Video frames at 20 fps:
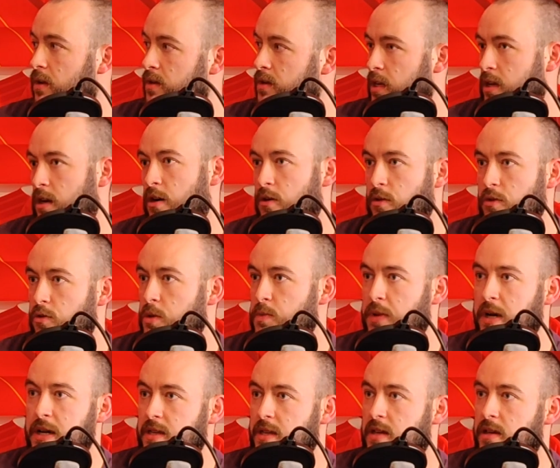It's like oh, who's
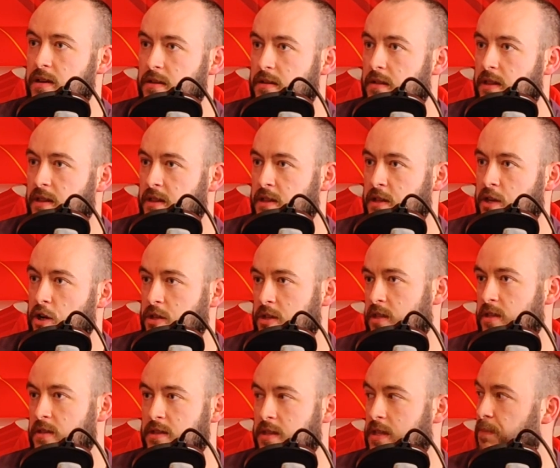better? Yeah. And there's
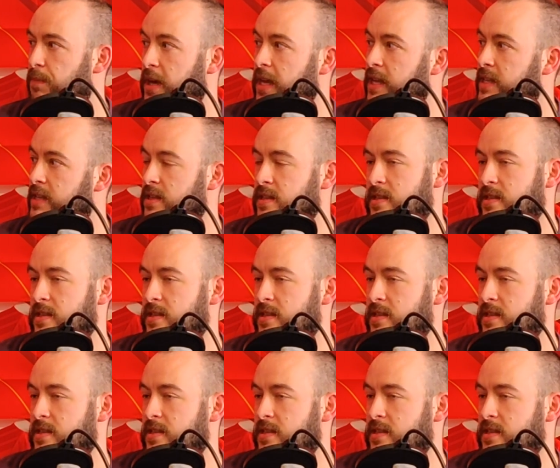constant debate,